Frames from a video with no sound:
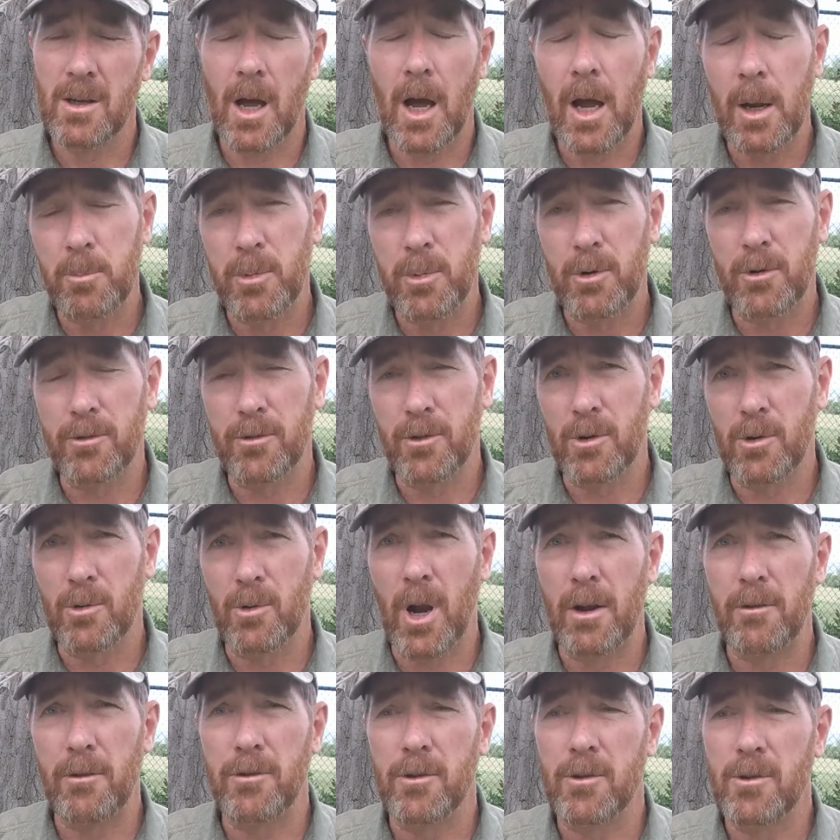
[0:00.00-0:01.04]
I prefer a
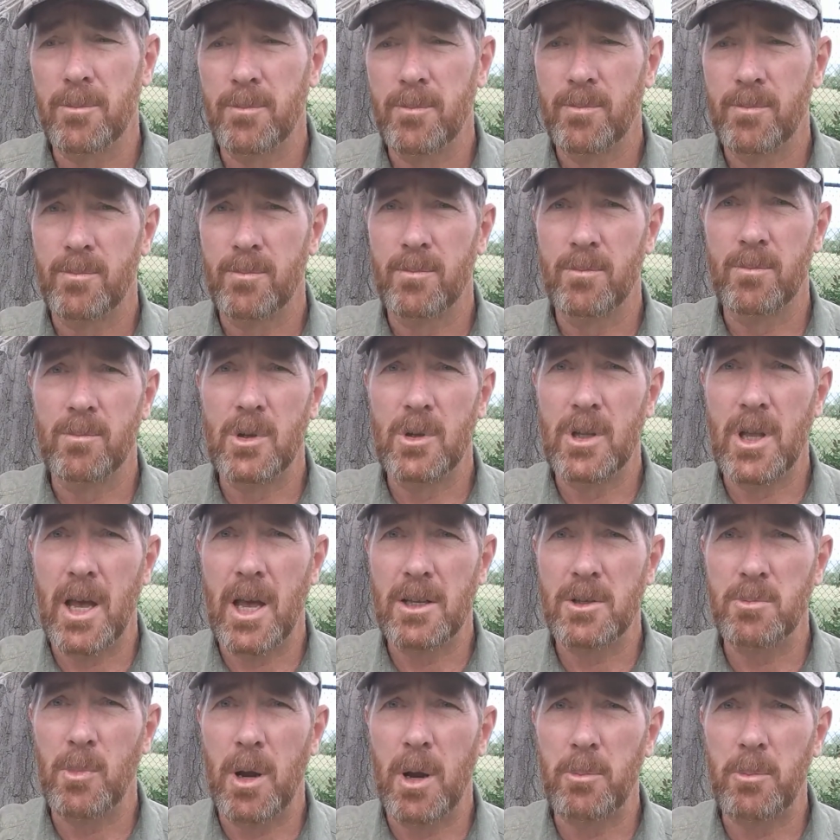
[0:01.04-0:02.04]
rifle, so that's